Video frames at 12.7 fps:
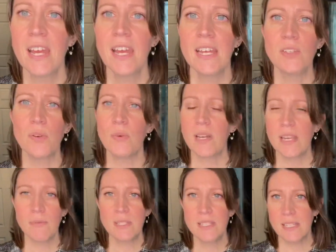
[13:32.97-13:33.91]
So it
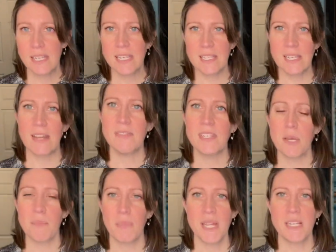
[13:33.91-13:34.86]
was easy enough to
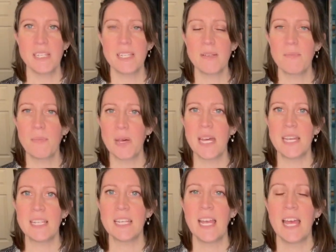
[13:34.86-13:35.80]
get buttoned,
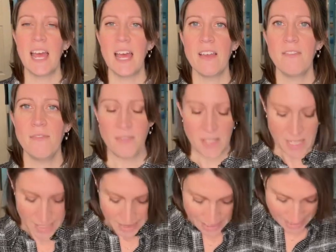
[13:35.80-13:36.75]
but I
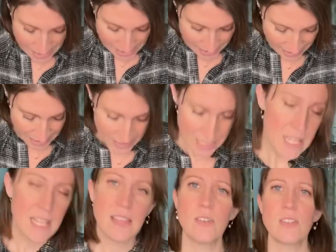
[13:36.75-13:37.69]
feel like
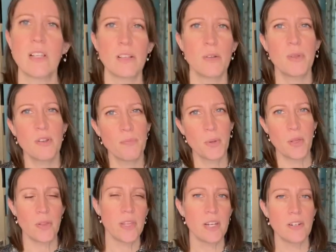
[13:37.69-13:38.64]
there's a little bit of
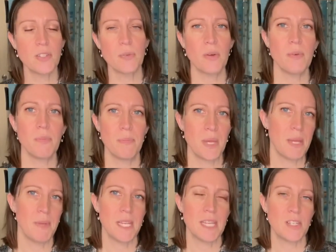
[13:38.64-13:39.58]
pull there, so I would
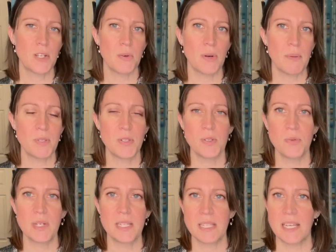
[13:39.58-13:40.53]
maybe need to go up to
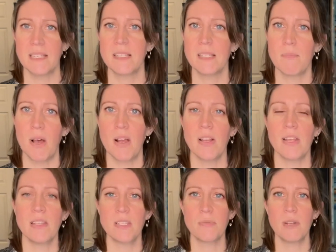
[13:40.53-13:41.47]
a size small
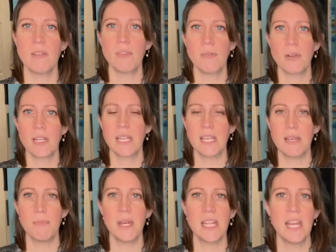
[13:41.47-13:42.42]
on this one if I were going to
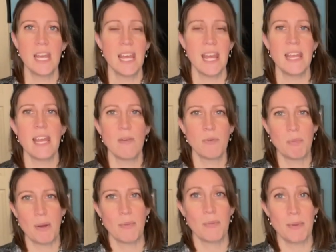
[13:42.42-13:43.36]
keep it, and that would
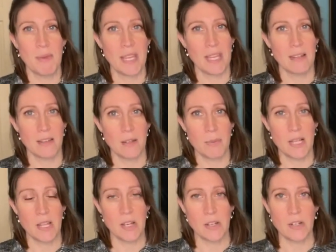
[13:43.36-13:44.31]
probably make it a little bit
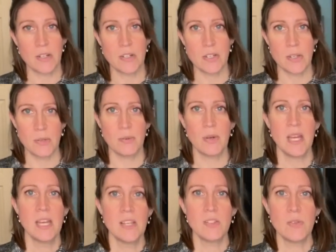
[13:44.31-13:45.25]
longer too.
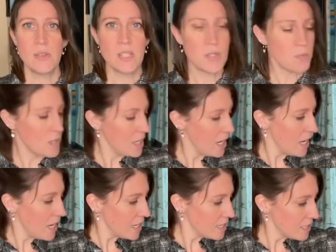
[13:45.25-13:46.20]
So this one
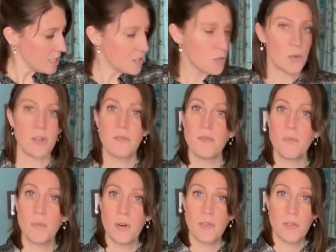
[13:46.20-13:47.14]
has sort of
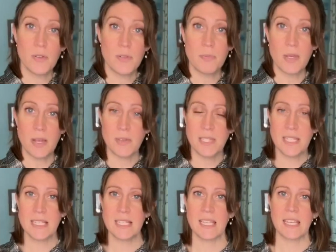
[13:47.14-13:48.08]
more of those blousey
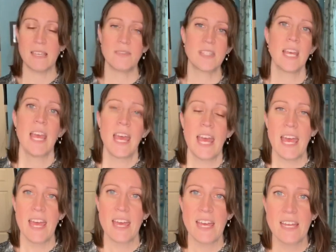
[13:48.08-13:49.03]
sleeves,
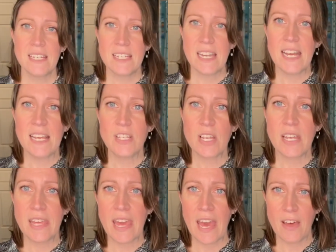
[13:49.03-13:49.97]
and it has a
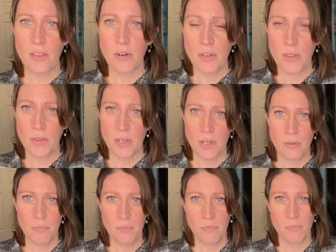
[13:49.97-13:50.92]
gather at
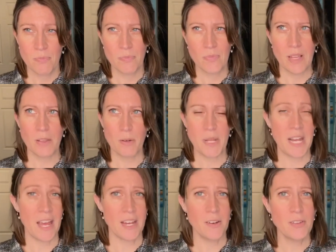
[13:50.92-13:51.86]
a little bit
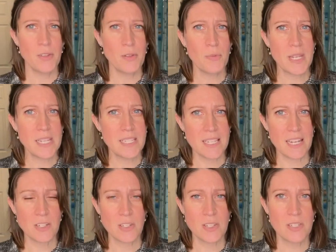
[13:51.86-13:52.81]
higher than the waist,
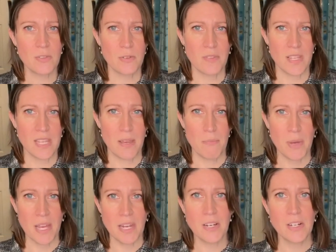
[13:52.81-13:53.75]
actually, sort of like
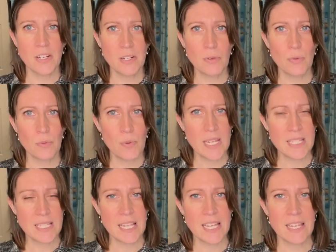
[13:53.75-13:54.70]
empire
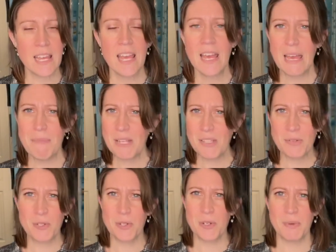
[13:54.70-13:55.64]
waist length. I'm not so
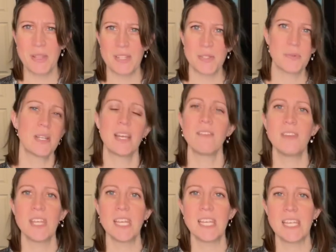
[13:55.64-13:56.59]
sure about this one. I
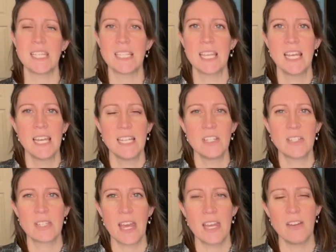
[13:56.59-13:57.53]
feel like it's
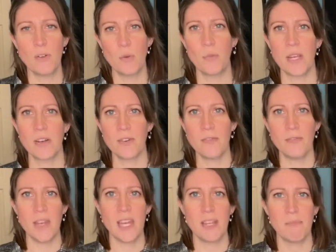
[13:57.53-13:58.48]
just kind of a weird
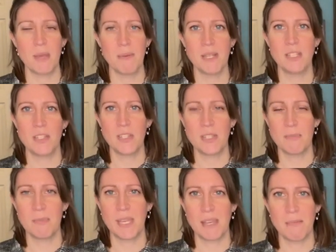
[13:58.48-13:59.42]
fit. Maybe it's just
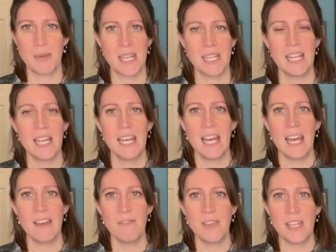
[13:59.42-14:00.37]
me, but
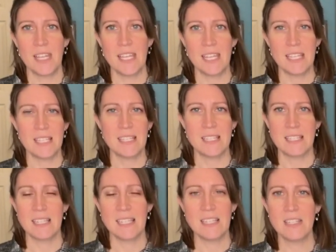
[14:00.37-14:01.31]
I feel like it's
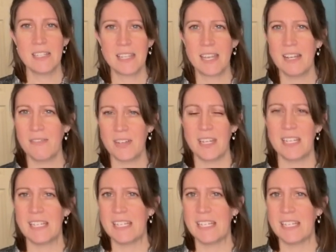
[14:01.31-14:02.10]
just kind of an